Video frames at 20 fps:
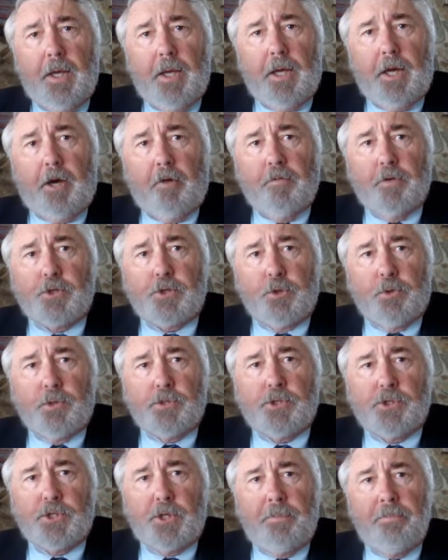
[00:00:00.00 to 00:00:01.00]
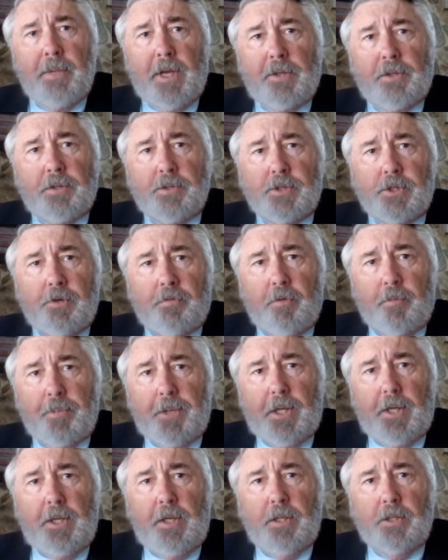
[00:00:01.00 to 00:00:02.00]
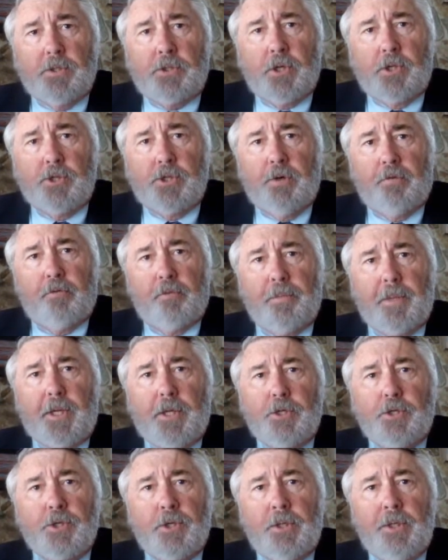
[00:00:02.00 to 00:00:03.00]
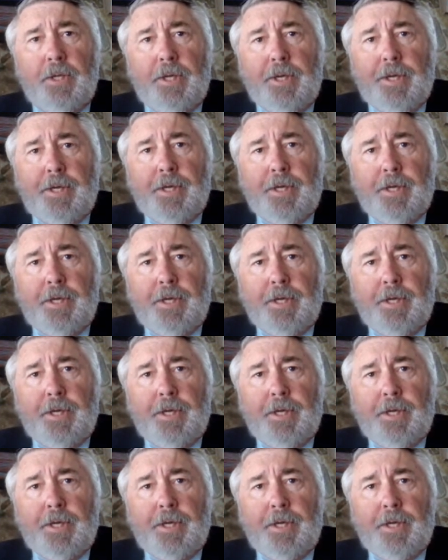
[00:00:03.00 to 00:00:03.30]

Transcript: However, sources and methods of obtaining such information,